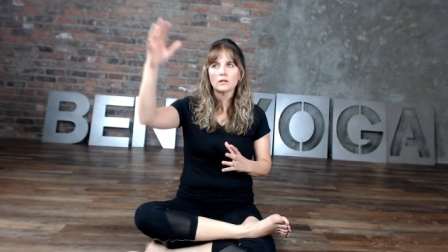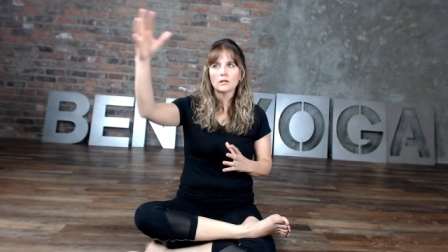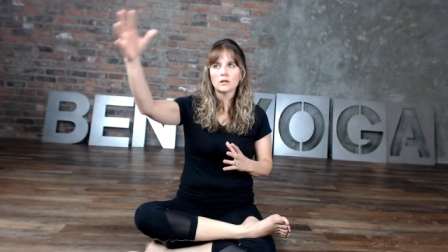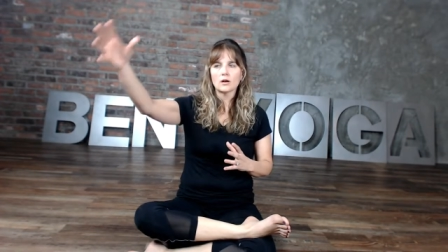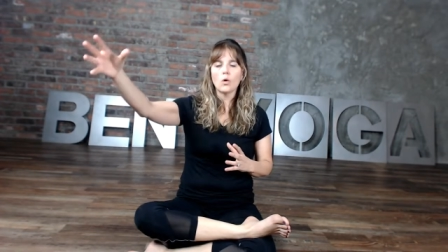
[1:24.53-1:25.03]

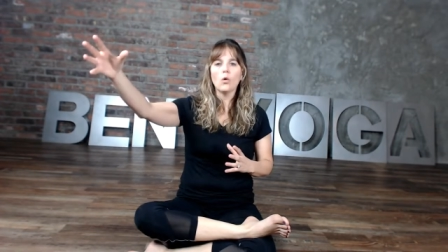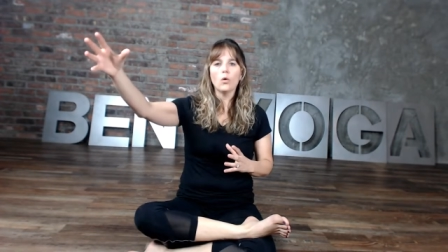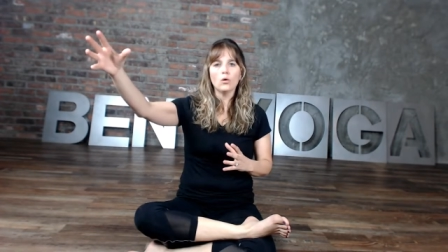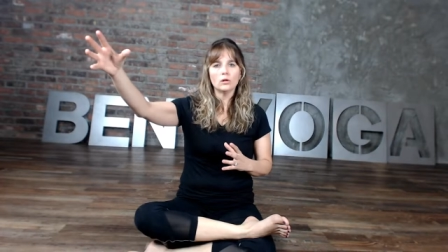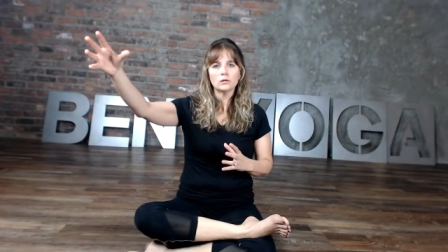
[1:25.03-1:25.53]
the
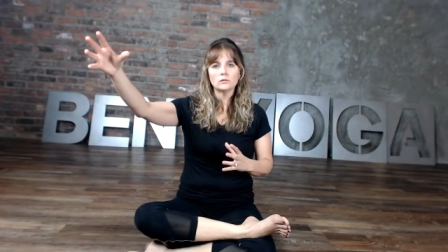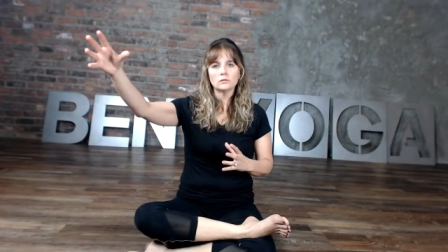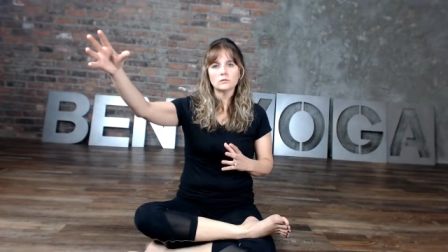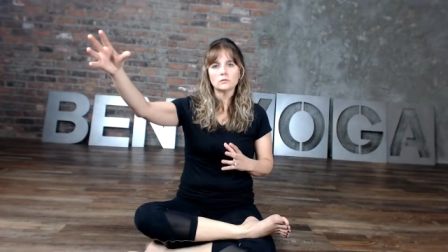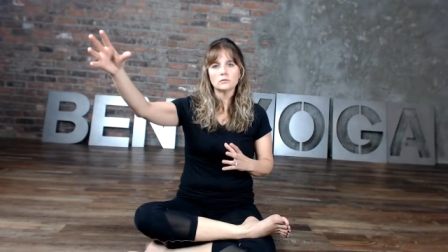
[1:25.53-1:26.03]
goal,
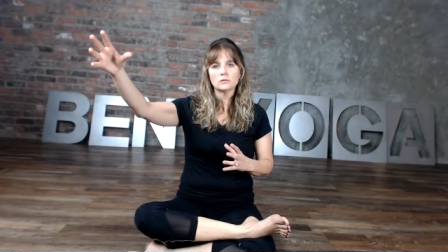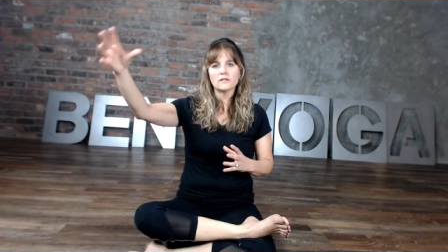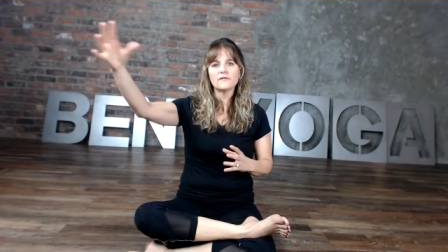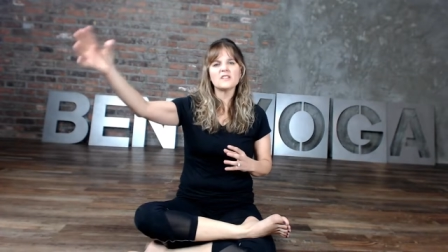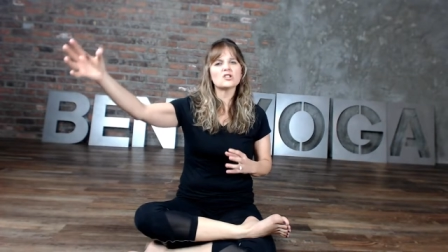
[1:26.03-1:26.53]
the
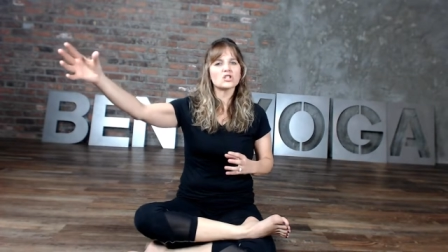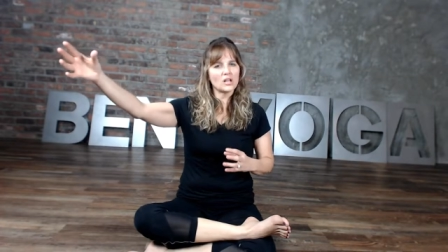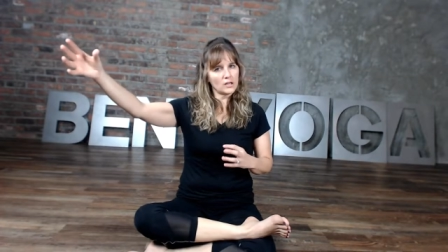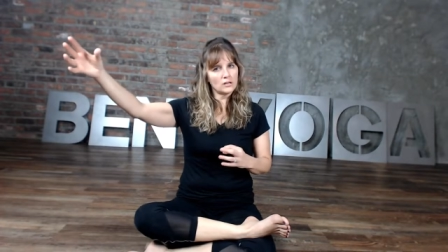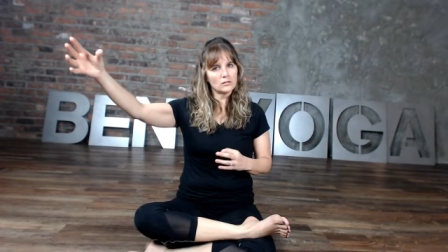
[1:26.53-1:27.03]
finish
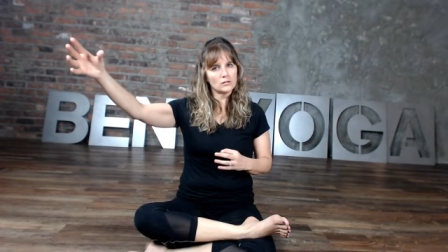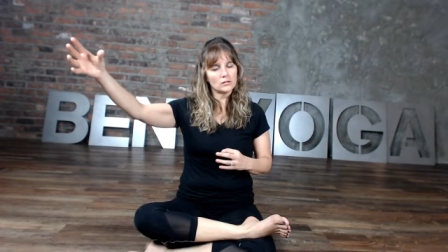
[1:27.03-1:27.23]
line.